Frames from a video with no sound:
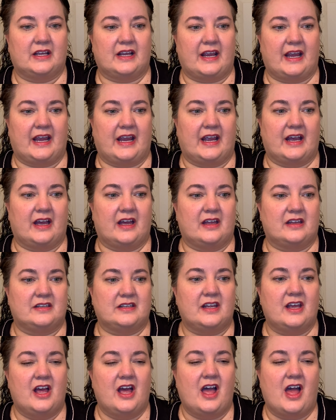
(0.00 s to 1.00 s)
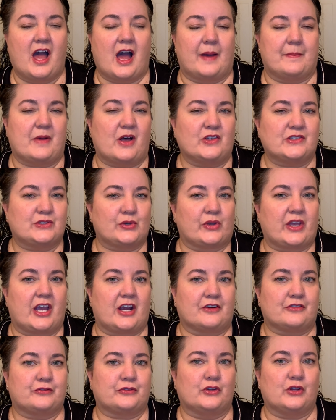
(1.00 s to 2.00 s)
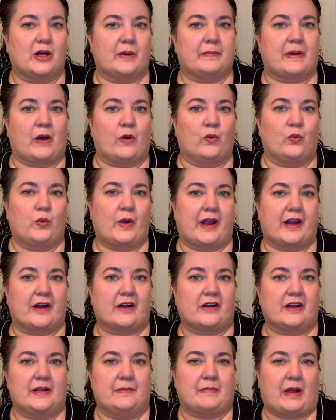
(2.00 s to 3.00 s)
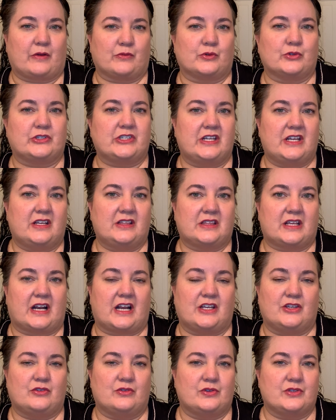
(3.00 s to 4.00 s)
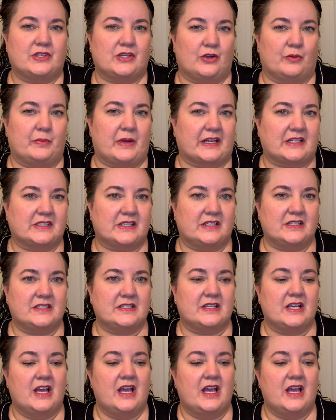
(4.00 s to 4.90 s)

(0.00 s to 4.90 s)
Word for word: And I'm also careful about where in my routine that I use humectants.